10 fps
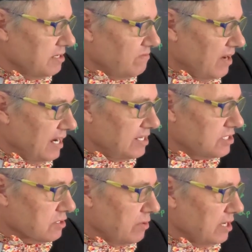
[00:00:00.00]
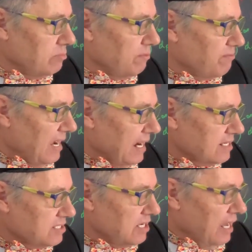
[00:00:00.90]
advice, credible
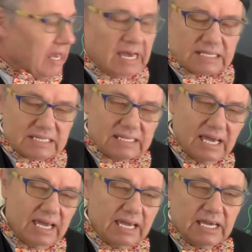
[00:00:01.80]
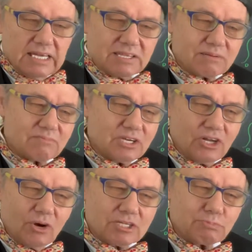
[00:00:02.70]
facts. Today, you
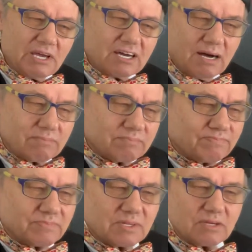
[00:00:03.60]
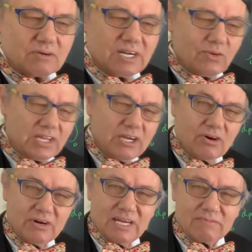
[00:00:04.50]
know, it's become on the
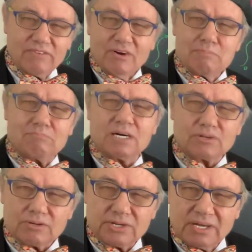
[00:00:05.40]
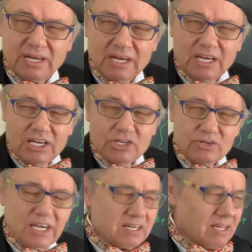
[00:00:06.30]
internet very muddled. You
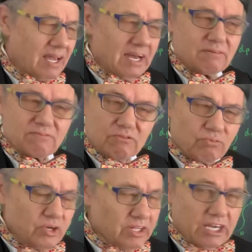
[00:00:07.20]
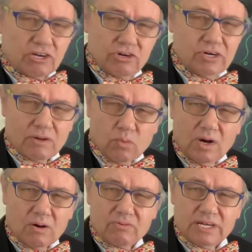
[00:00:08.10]
get a lot of really good,
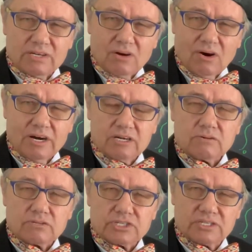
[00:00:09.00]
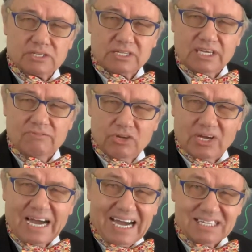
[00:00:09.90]
well-written articles to give you
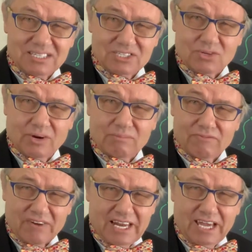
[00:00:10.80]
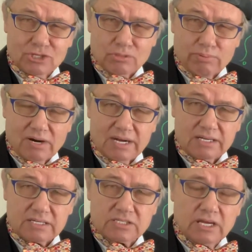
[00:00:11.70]
guidance on financial
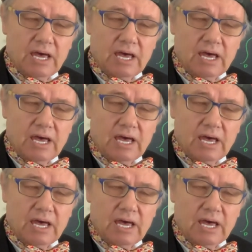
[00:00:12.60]
products,